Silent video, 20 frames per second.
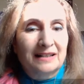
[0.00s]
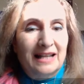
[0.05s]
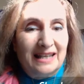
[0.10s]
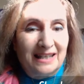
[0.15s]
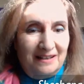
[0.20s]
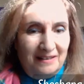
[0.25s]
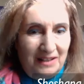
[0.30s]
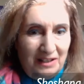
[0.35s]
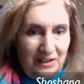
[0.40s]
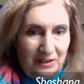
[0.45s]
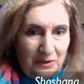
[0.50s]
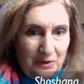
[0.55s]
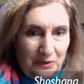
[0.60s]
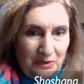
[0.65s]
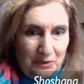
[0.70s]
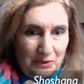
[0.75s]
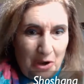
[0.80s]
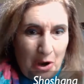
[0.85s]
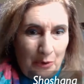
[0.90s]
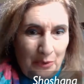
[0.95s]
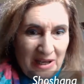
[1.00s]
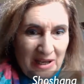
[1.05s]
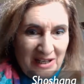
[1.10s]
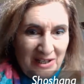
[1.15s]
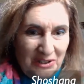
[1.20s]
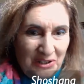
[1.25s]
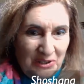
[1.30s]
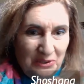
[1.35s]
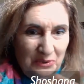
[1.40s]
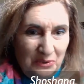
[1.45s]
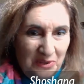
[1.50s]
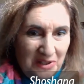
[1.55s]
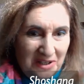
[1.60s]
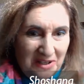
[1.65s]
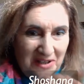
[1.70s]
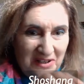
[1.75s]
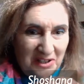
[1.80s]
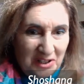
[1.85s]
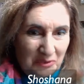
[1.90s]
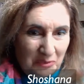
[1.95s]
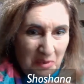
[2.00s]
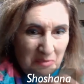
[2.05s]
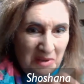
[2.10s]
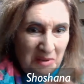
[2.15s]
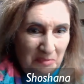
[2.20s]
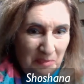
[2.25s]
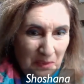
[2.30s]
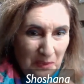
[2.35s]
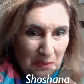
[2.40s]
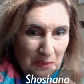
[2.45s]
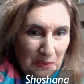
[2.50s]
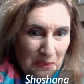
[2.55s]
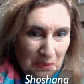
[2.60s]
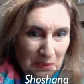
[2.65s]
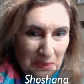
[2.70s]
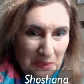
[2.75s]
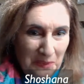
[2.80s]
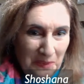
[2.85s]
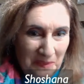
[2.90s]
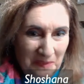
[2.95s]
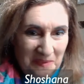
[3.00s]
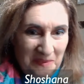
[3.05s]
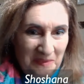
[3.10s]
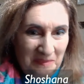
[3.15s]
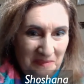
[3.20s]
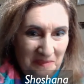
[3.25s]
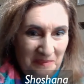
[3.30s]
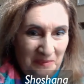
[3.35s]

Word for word: like, you know, you go into the swimming pool